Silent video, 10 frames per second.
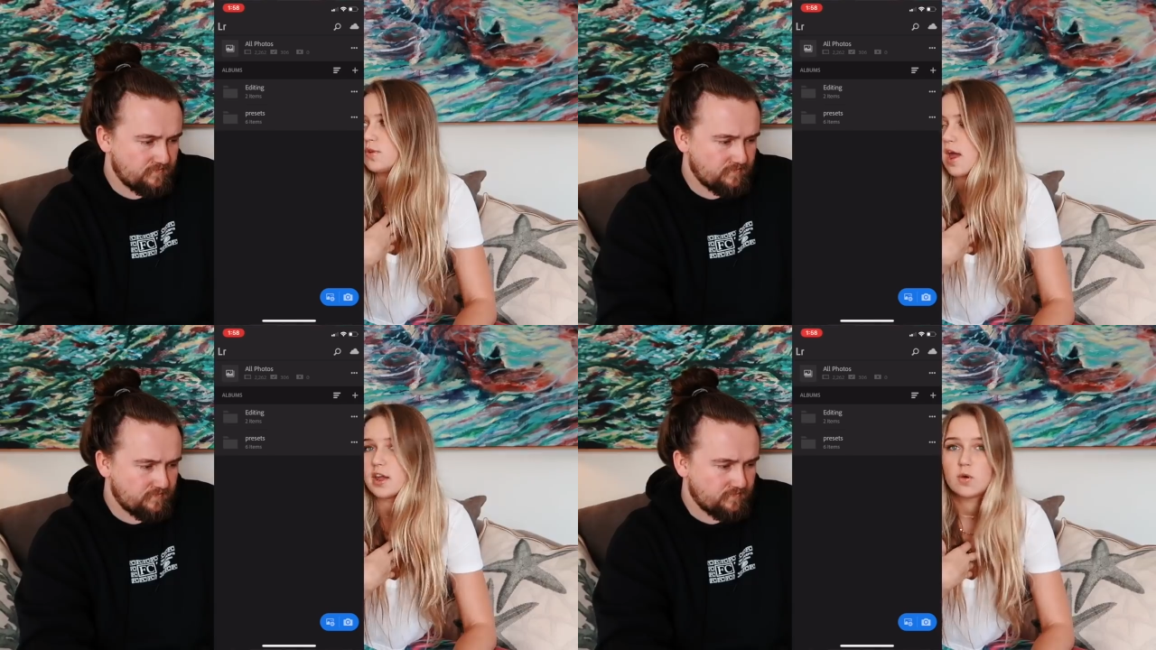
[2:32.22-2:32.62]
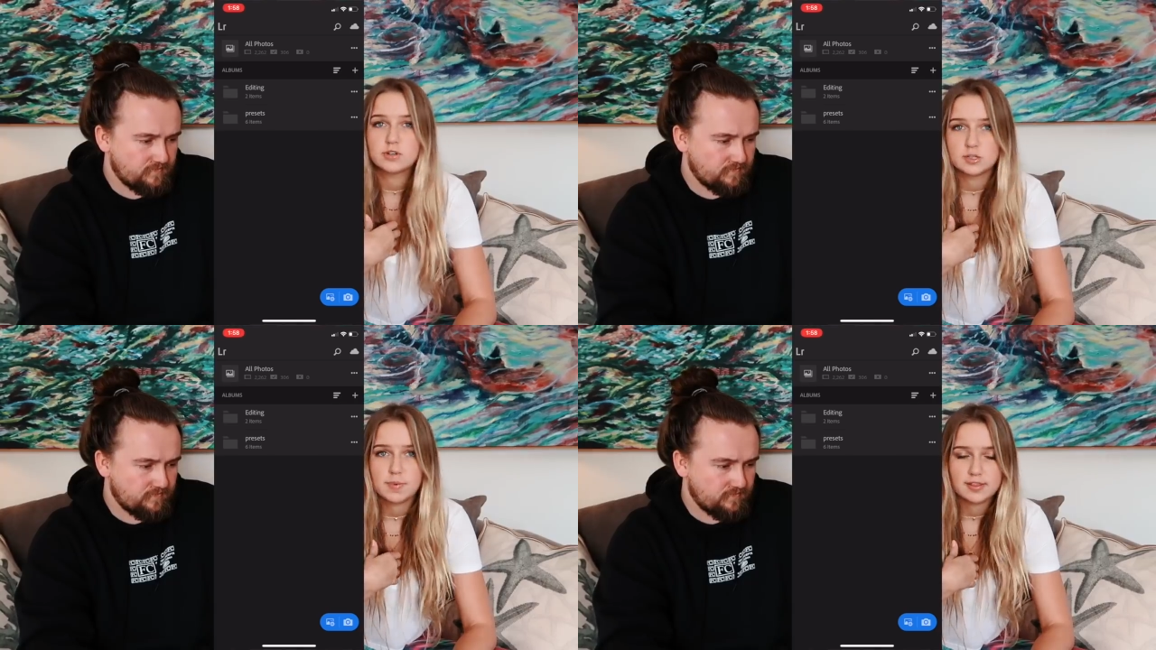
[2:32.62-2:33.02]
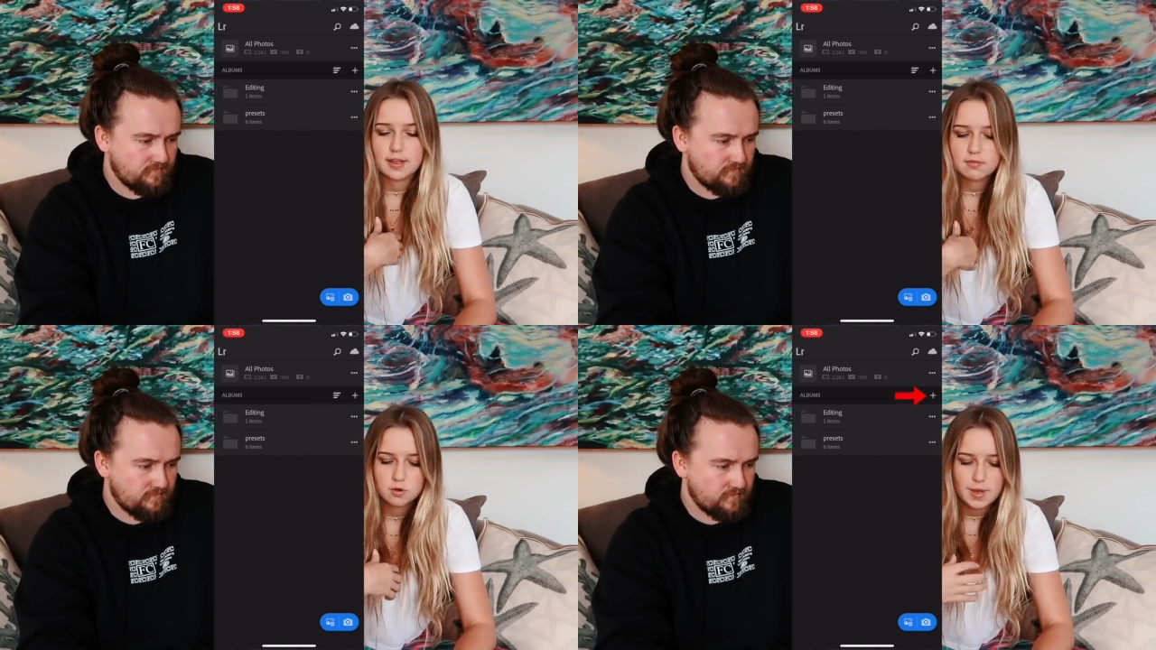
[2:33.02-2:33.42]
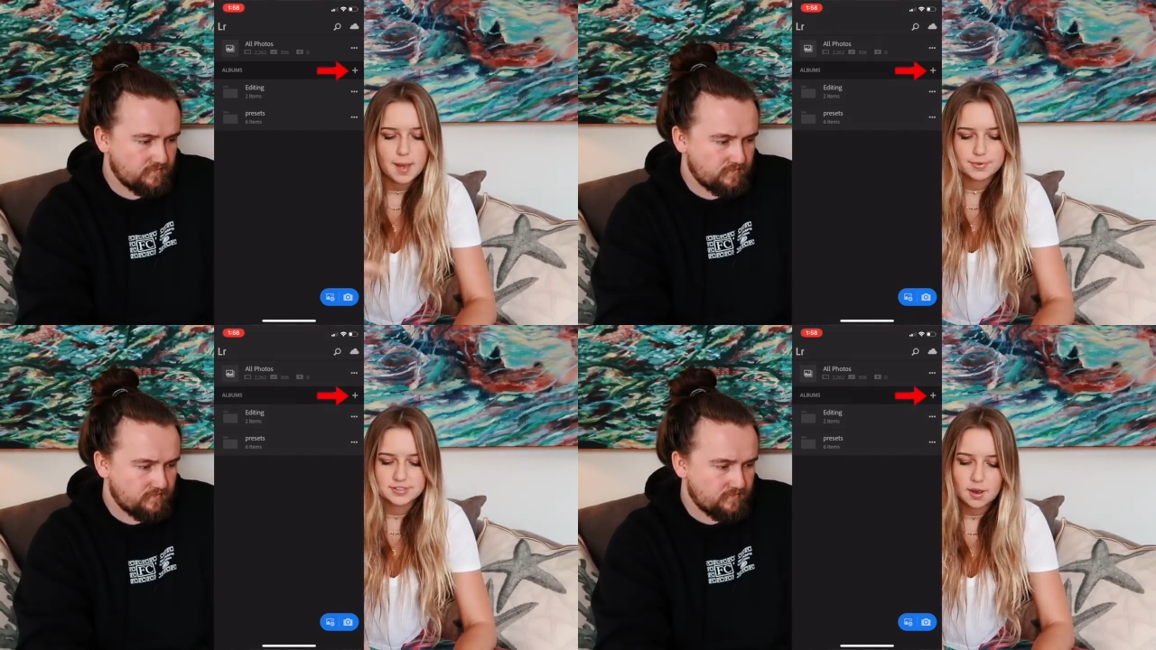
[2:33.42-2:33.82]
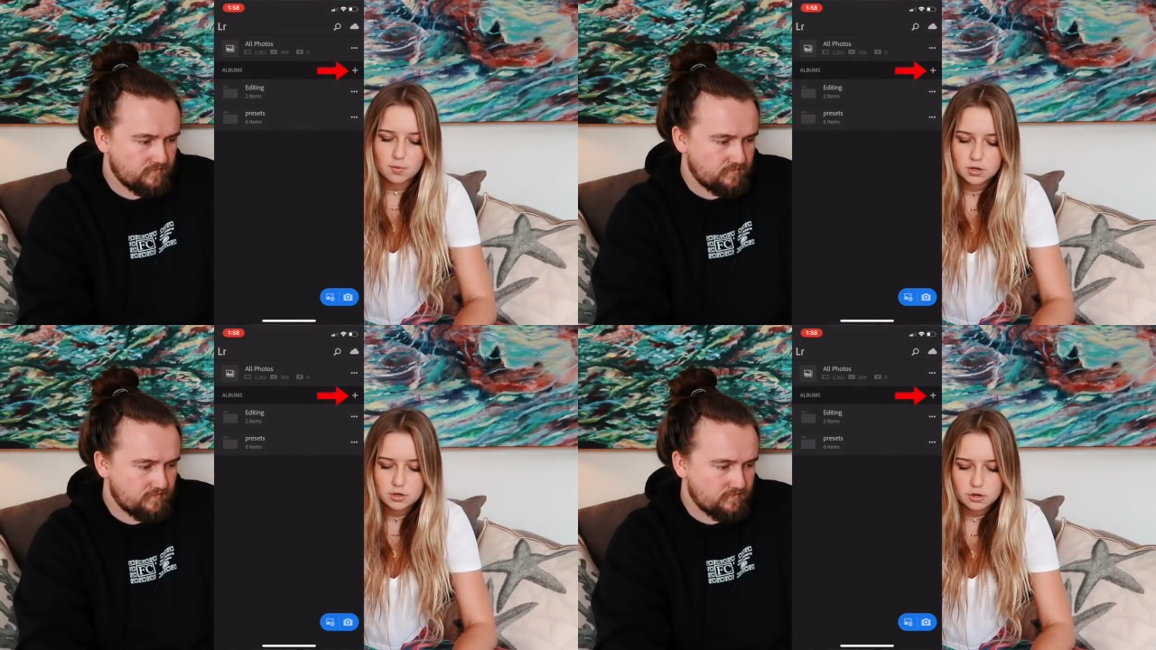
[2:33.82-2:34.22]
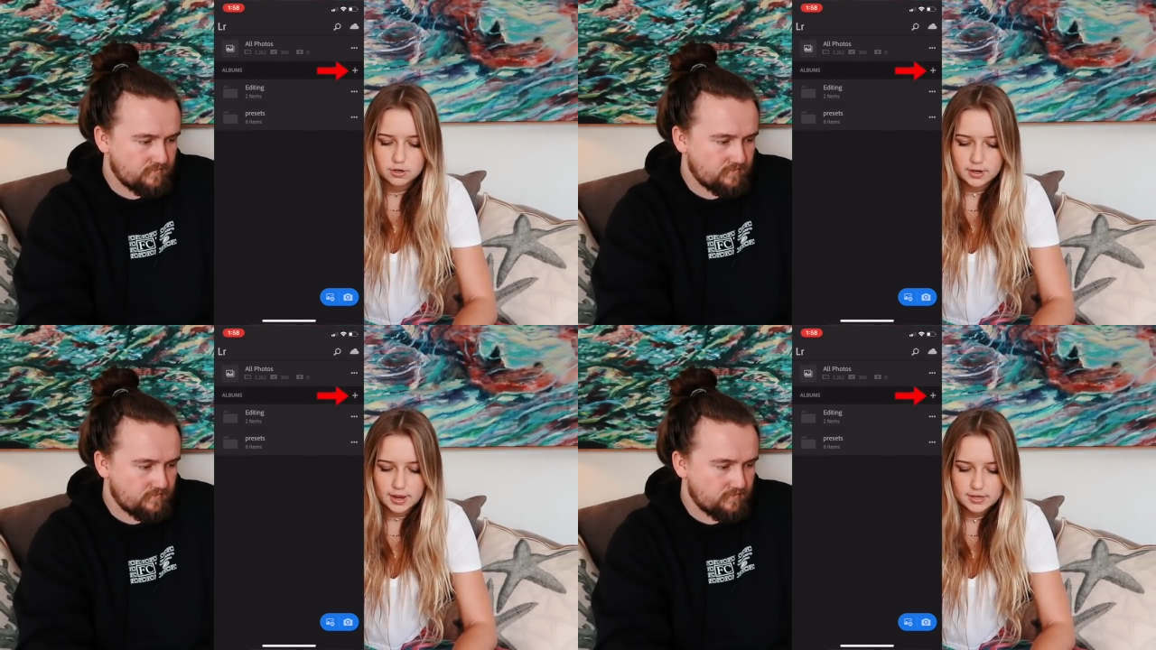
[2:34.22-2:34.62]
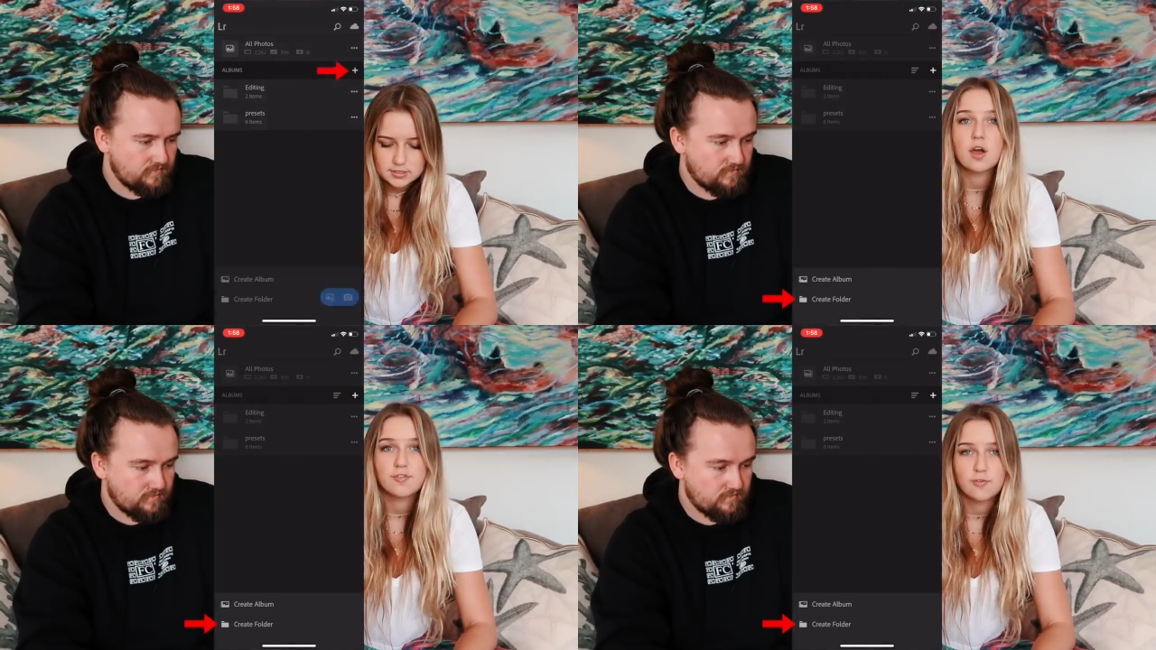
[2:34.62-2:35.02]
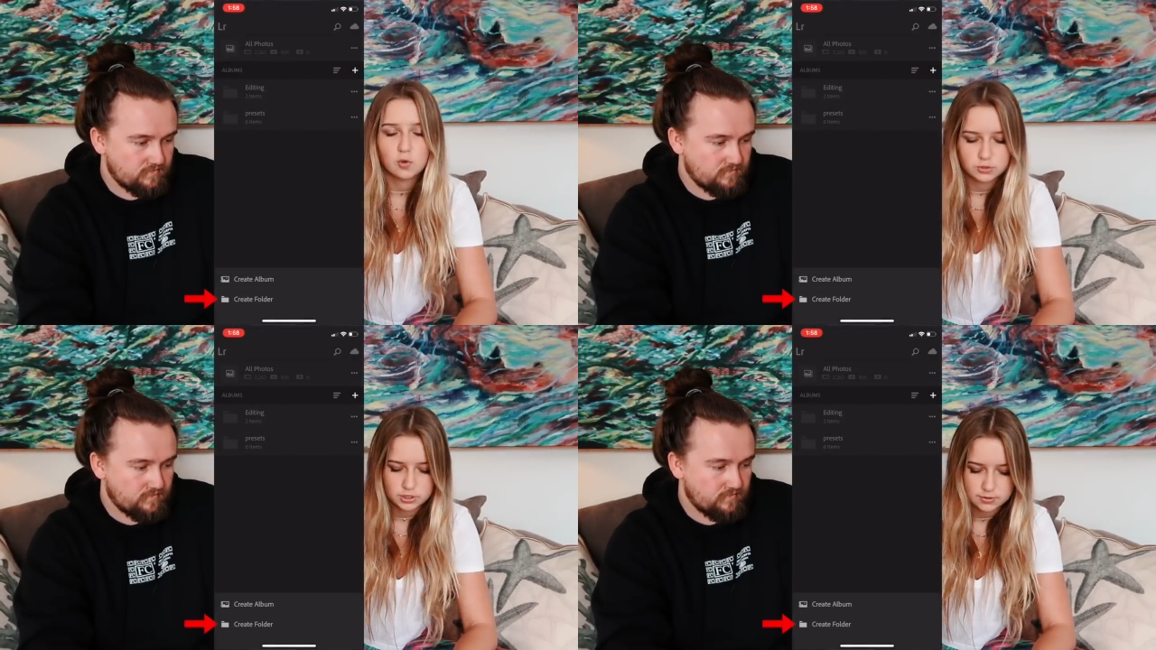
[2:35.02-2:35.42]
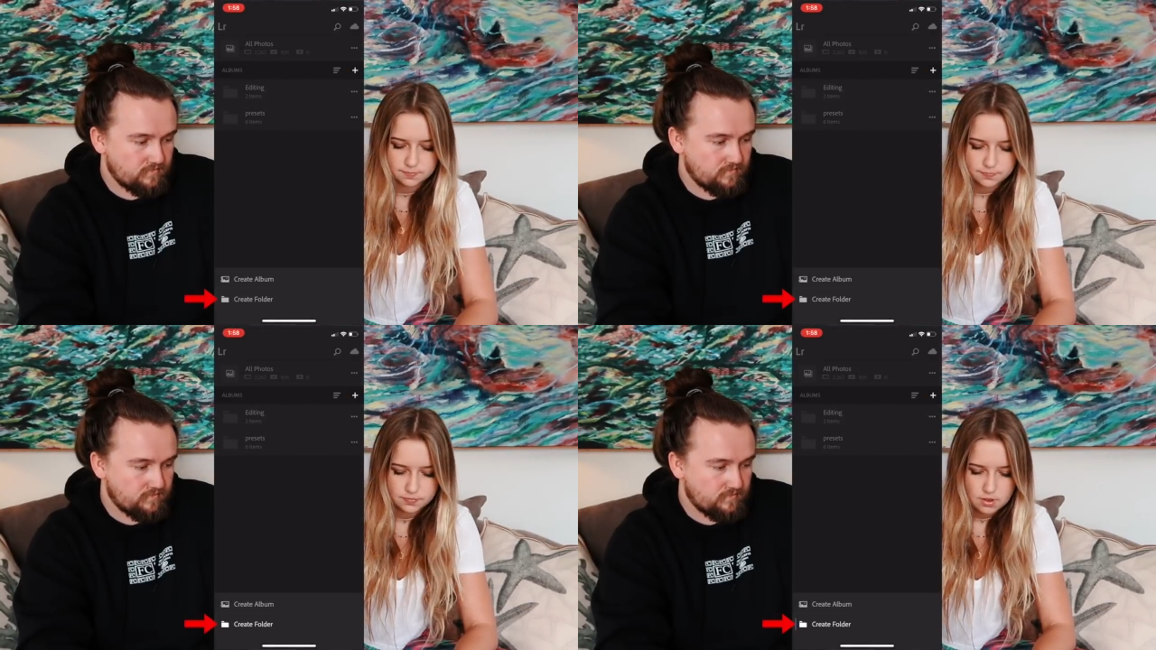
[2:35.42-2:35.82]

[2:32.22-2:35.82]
Speaker 1: when I go into my Lightroom app is I'm gonna create a folder.